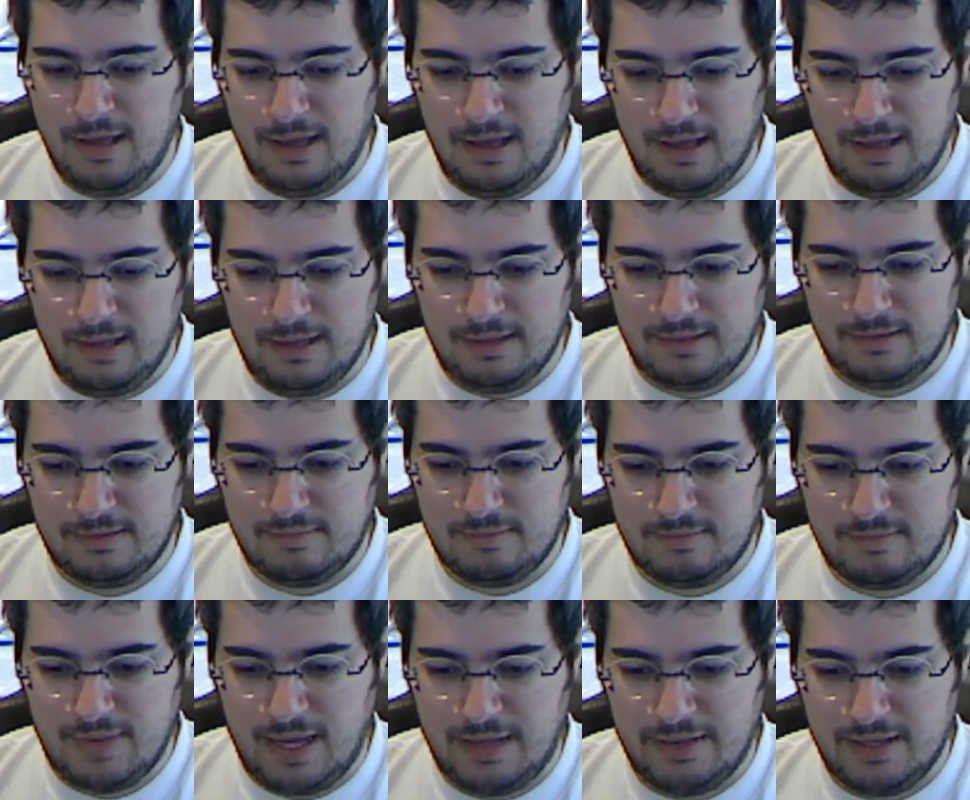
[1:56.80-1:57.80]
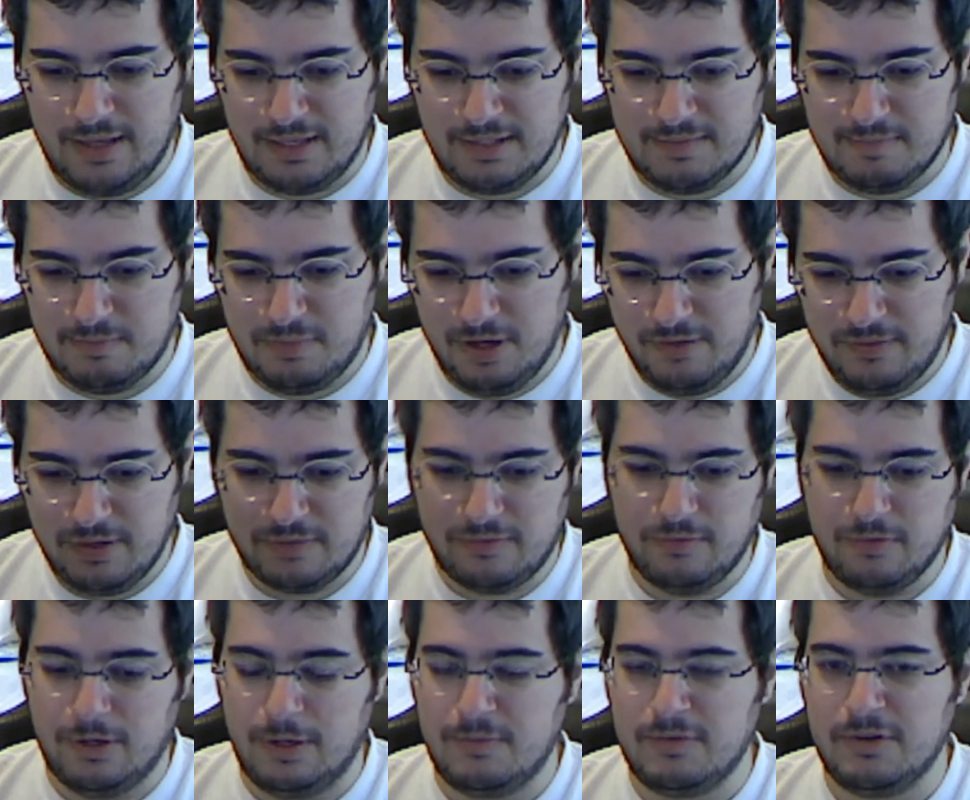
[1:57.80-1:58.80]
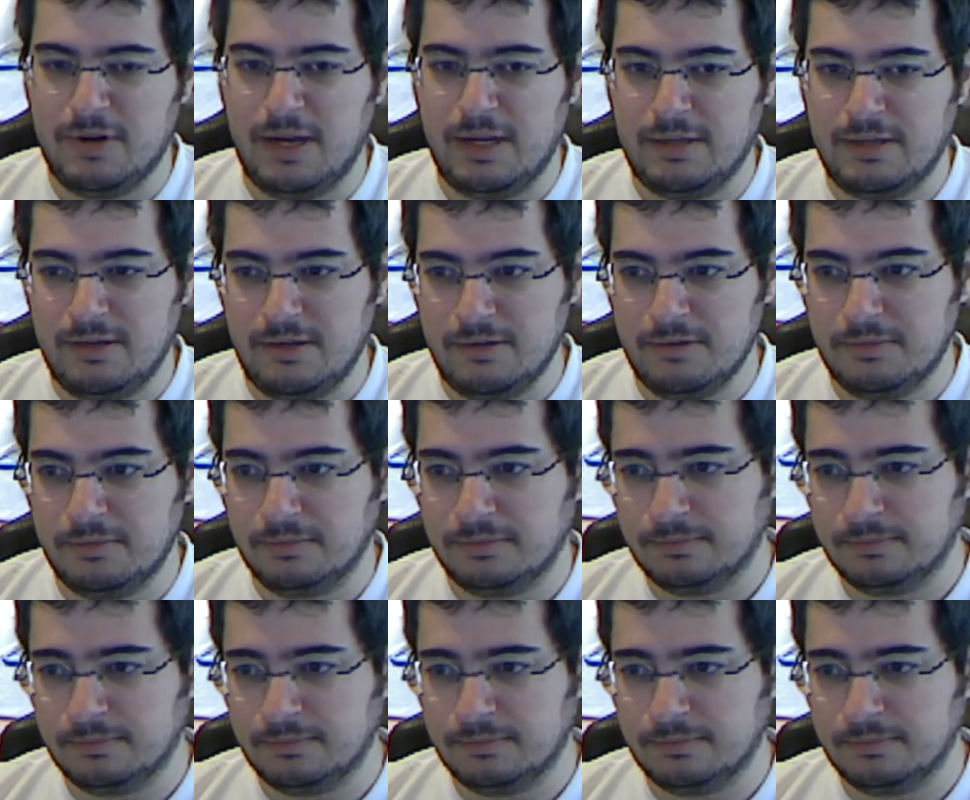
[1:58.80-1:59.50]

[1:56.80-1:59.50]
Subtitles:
I think it's perfect for what I'm trying to do.